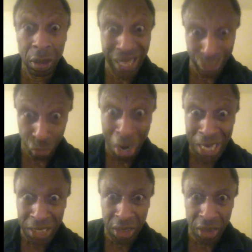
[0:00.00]
And that's
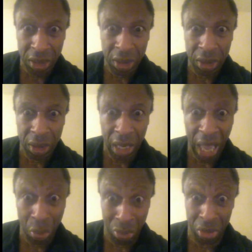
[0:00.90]
right.
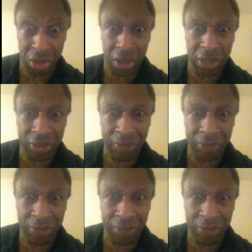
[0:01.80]
I was.